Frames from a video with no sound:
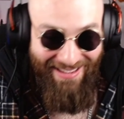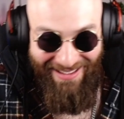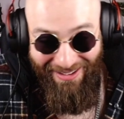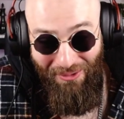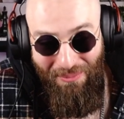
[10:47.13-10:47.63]

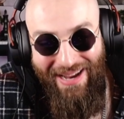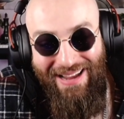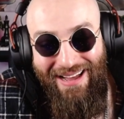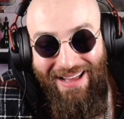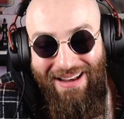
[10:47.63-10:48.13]
oh my
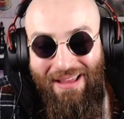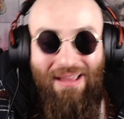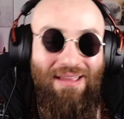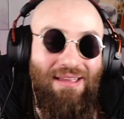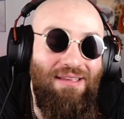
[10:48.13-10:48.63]
God,
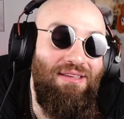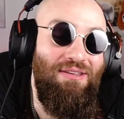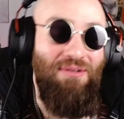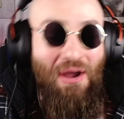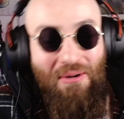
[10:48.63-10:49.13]

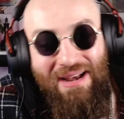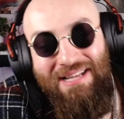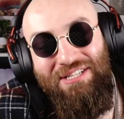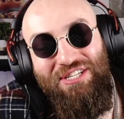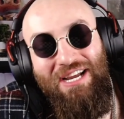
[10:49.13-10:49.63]
you know, it
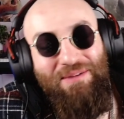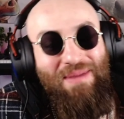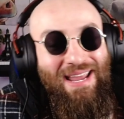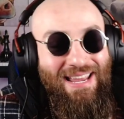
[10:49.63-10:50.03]
is checkmate.